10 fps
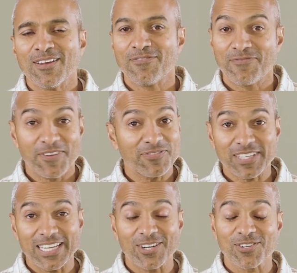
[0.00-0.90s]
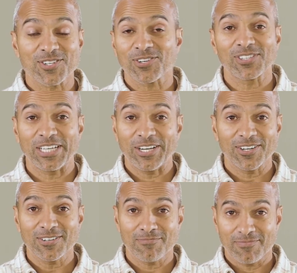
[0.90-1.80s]
50 years
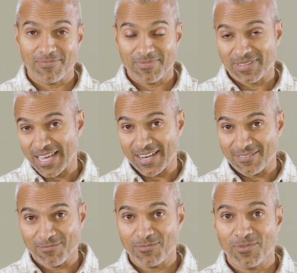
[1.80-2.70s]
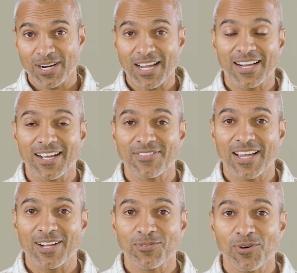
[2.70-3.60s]
earlier than when I got
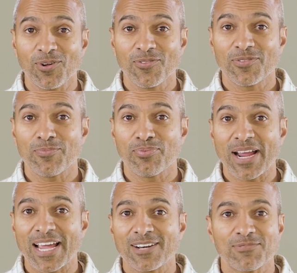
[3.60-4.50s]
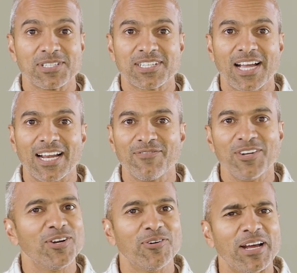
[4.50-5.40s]
that role, the brand was kind of
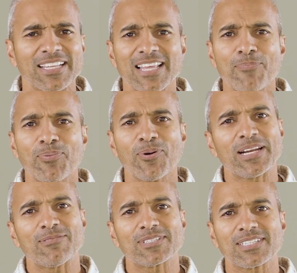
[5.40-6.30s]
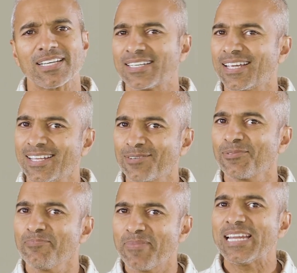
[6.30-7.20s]
new. And at that point, it was like, hey, there
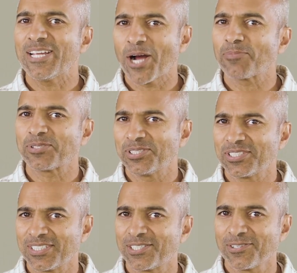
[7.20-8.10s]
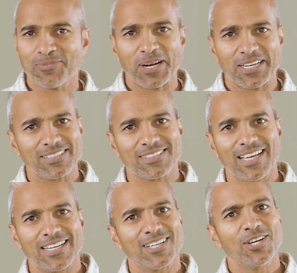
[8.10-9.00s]
weren't many options in the cereal market. It's
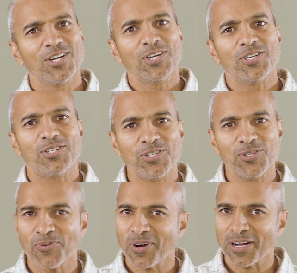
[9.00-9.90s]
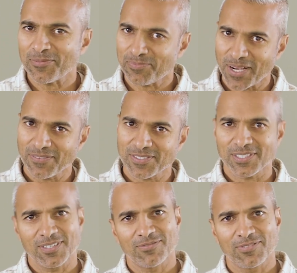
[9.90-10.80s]
like, do you want puffs
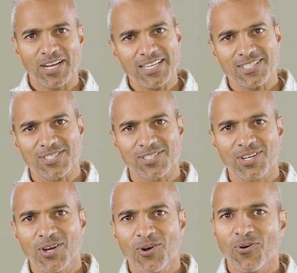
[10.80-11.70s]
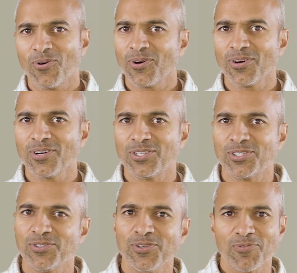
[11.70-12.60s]
of rice? Or
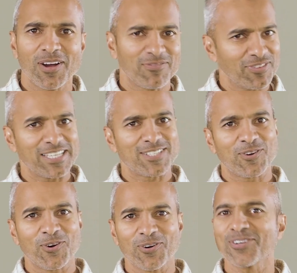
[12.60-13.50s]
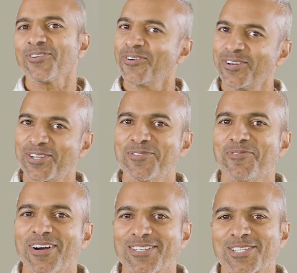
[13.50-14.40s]
do you want flakes of corn? Or do you
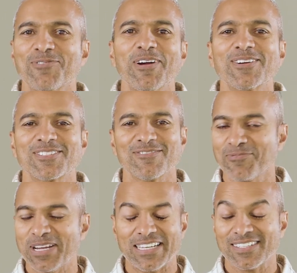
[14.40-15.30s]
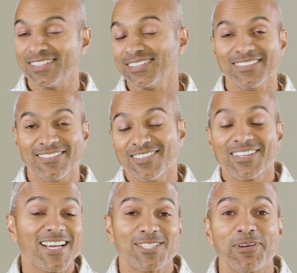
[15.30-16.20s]
want squares of wheat? And
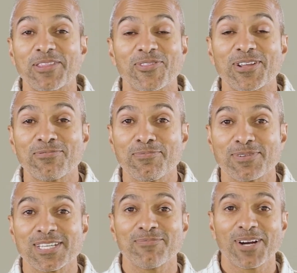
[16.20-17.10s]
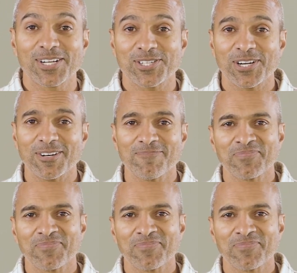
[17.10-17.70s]
okay, so we had 33% market share.